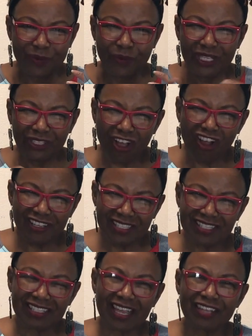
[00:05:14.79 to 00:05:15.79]
we
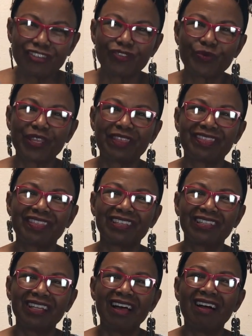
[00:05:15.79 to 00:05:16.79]
lost touch with the
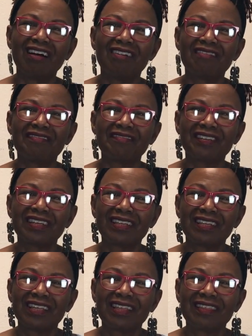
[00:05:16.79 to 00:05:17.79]
love
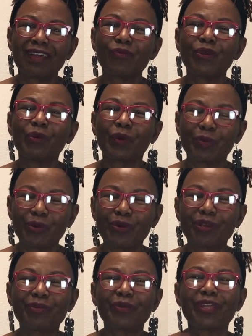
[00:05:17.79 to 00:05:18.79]
that we were
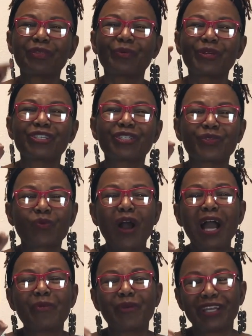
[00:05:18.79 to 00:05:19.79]
born with, which is
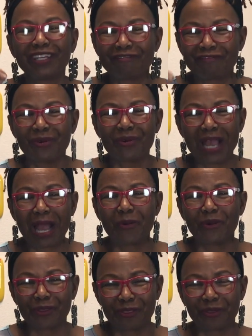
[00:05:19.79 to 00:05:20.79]
why we invoke
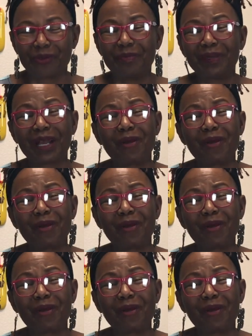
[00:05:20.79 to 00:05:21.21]
Howard Thurman.